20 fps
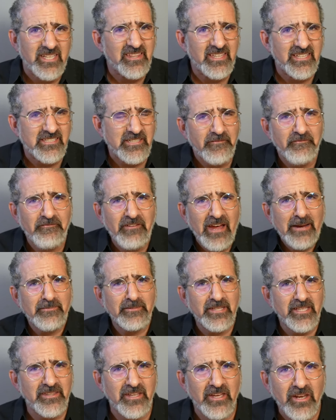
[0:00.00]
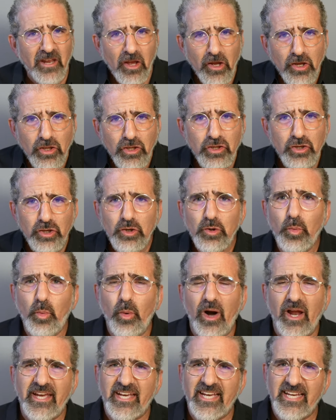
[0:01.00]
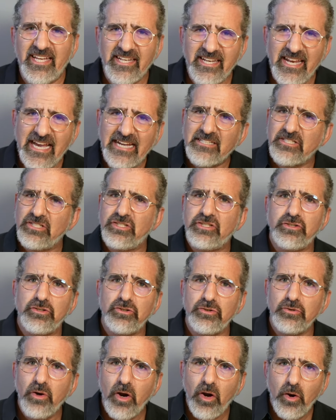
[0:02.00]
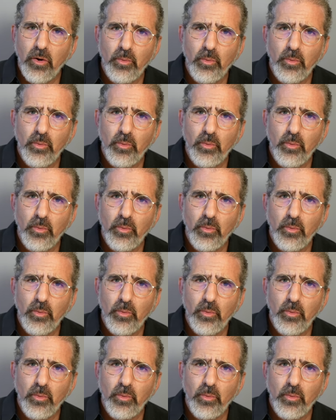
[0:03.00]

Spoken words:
that's a family that you want to connect to